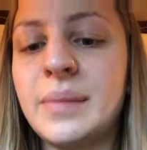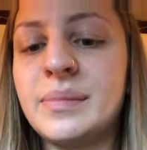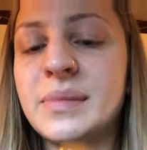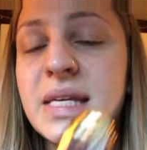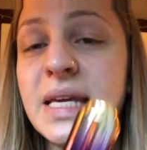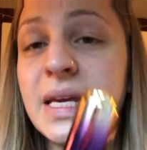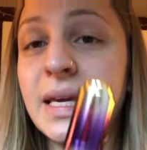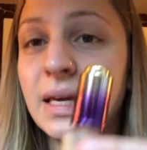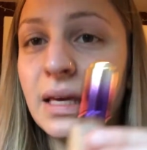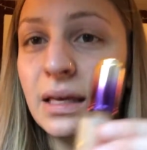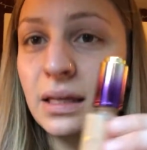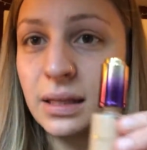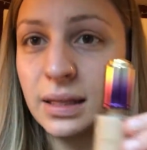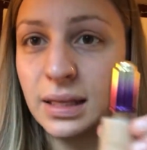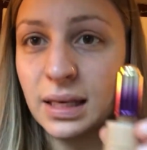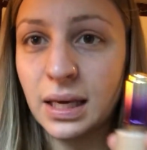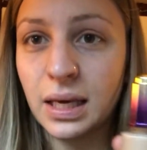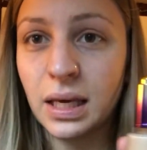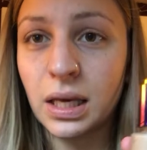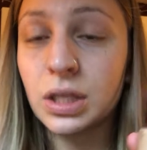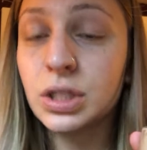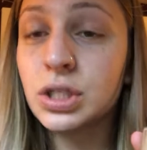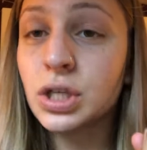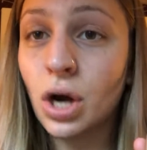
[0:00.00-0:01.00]
I'm taking
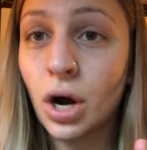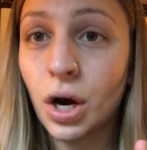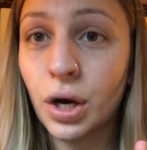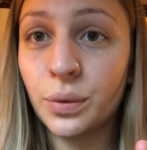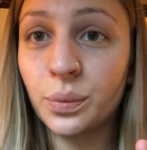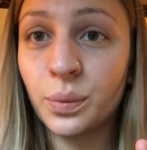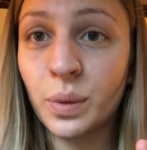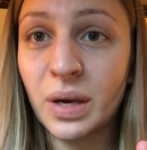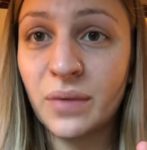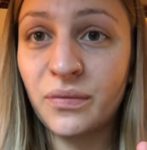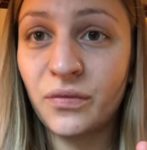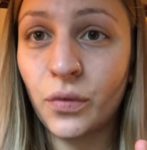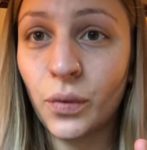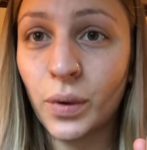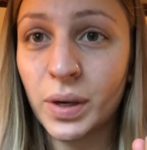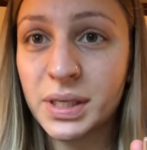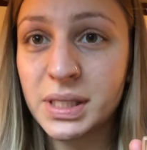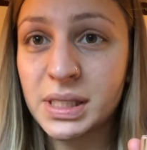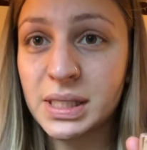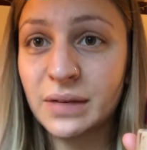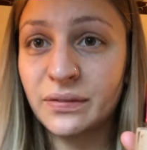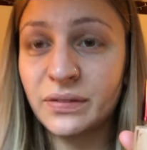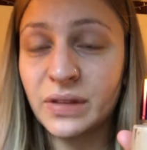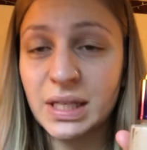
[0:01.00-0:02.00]
the Tarte
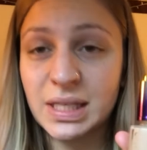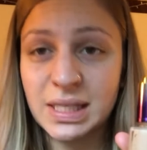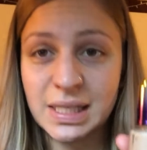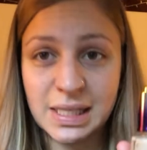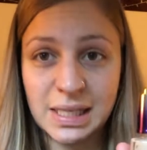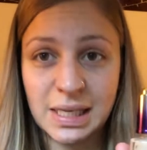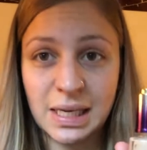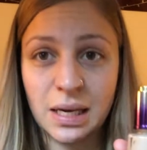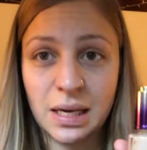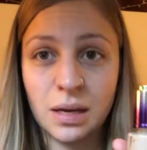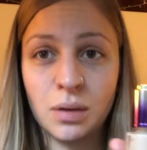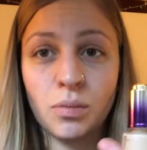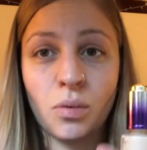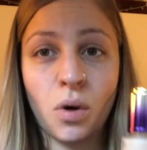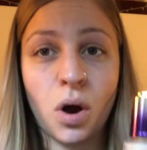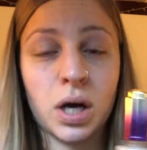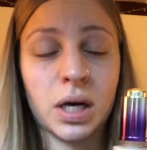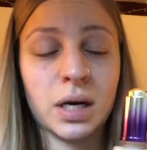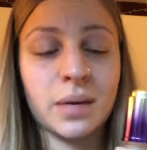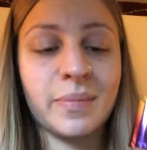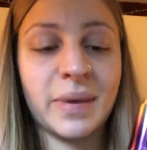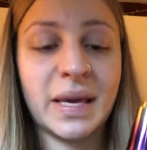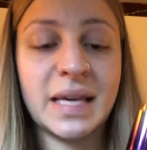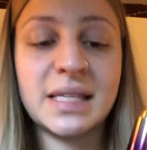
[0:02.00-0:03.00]
Rainforest of the Sea
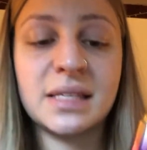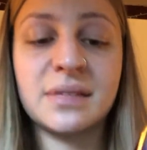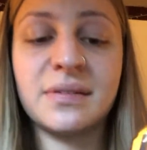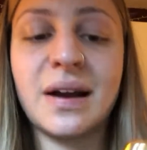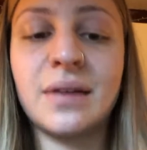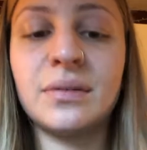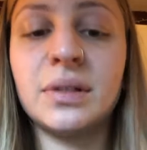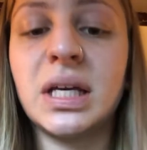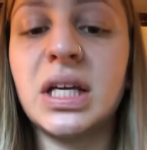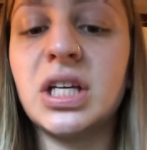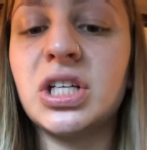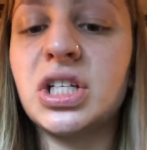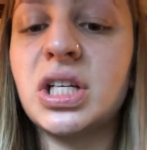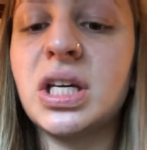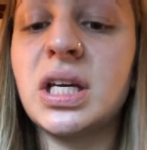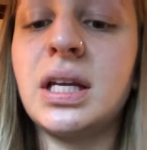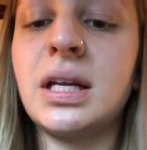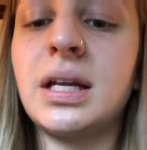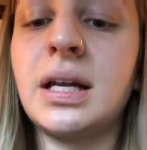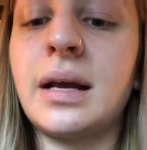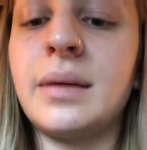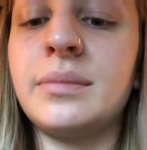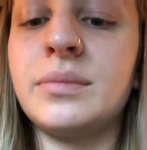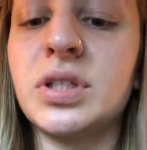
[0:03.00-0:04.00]
water-based
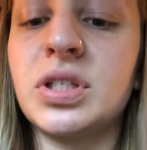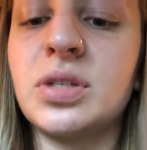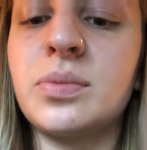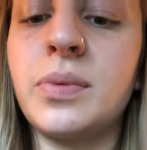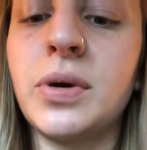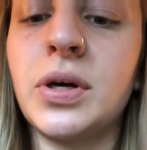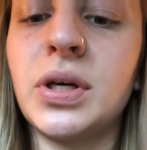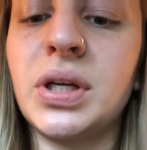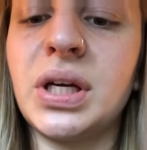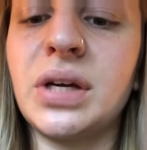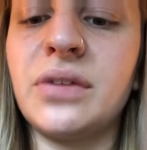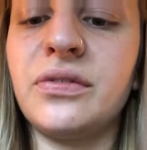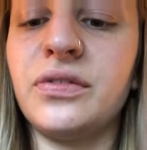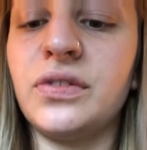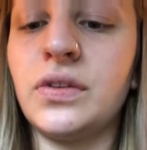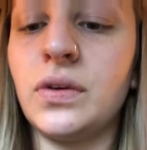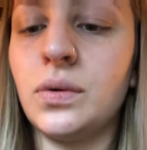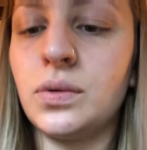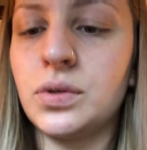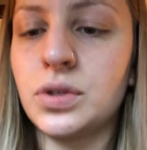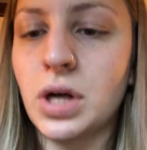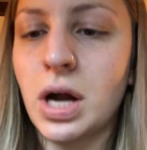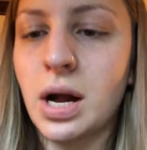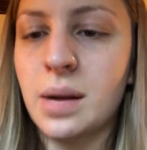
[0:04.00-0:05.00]
foundation, and I'm just putting a
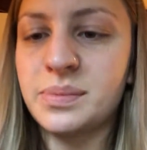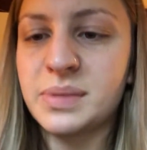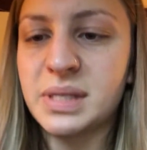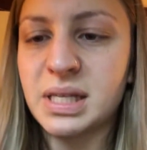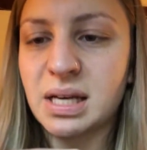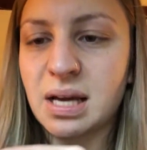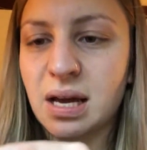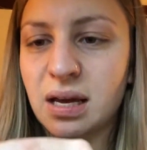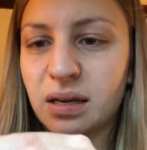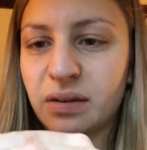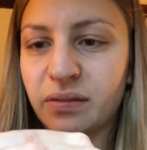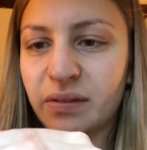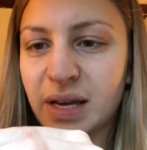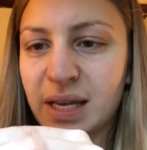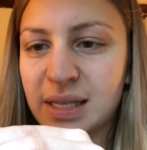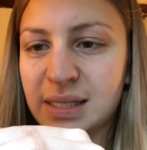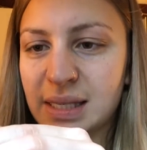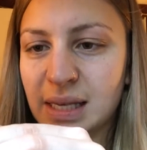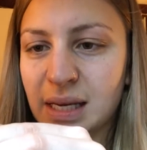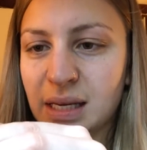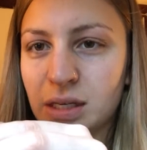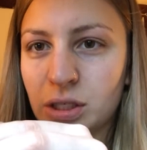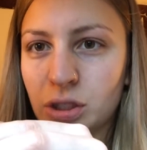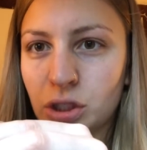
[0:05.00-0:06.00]
few drops. It kind of
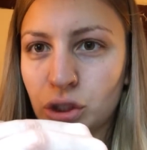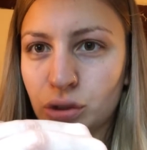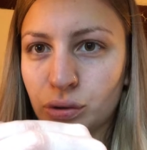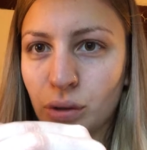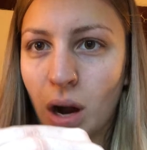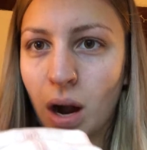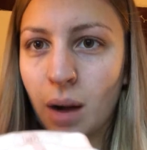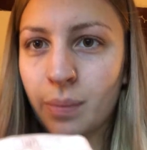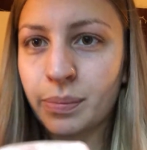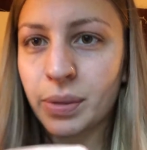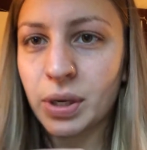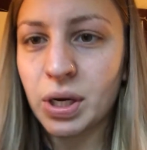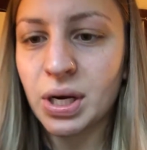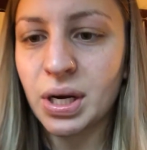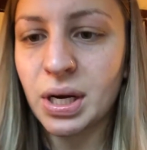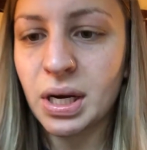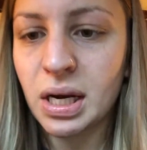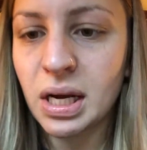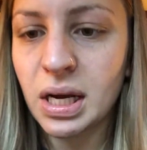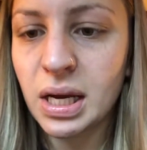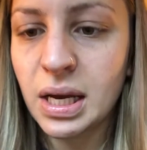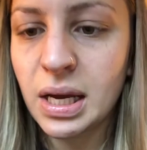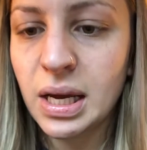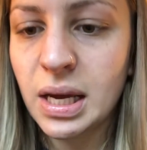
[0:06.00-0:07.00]
has like a
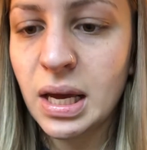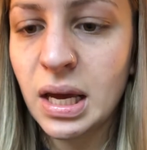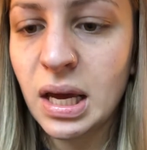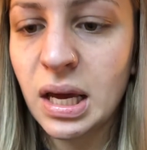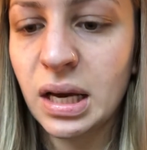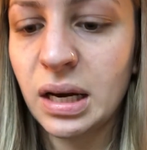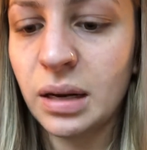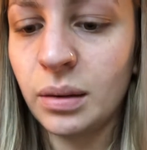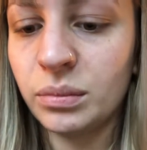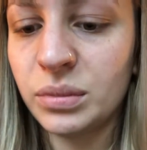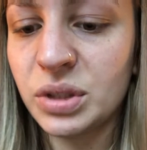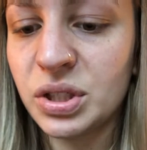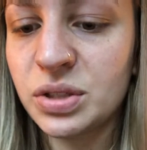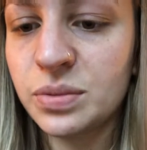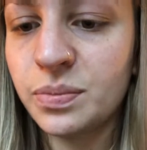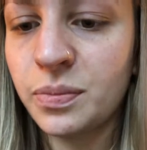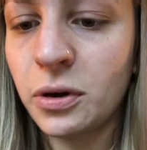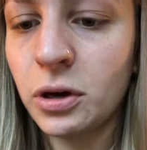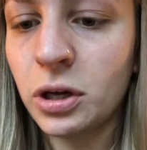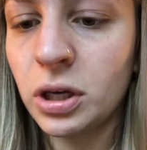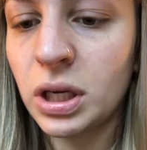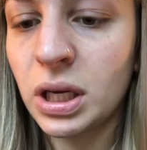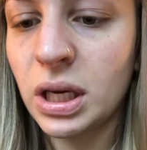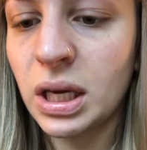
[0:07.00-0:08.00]
dropper, and I'm just
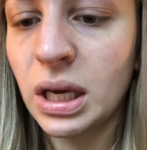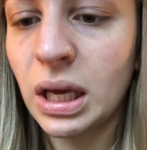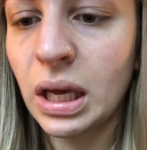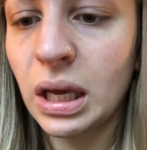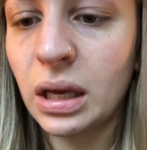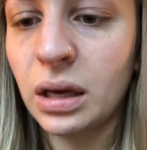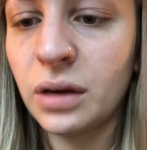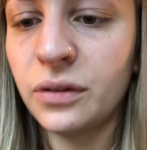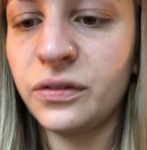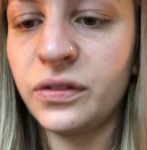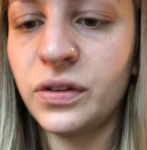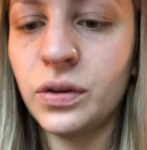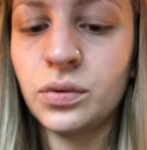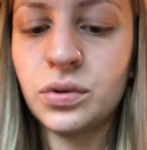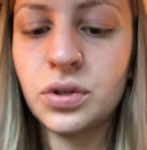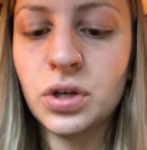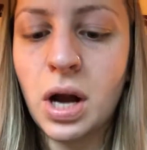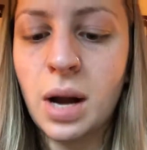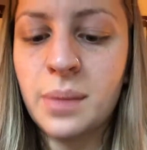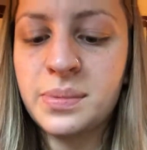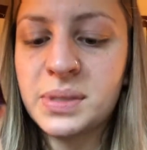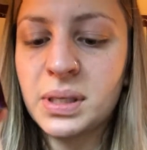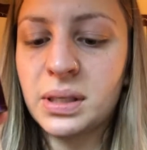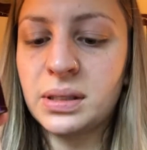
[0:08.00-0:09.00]
putting a few
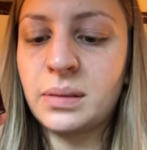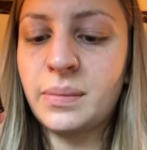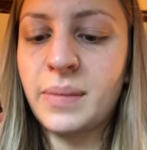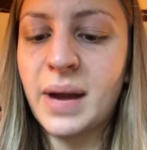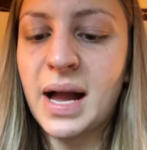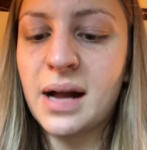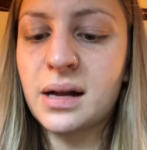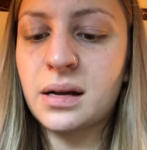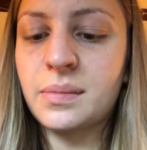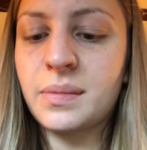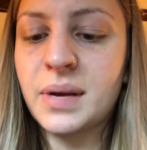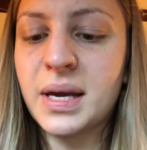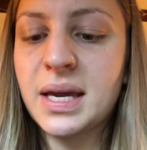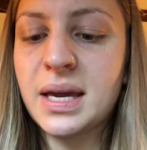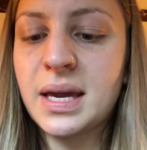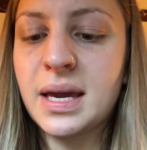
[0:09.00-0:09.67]
drops on the back of my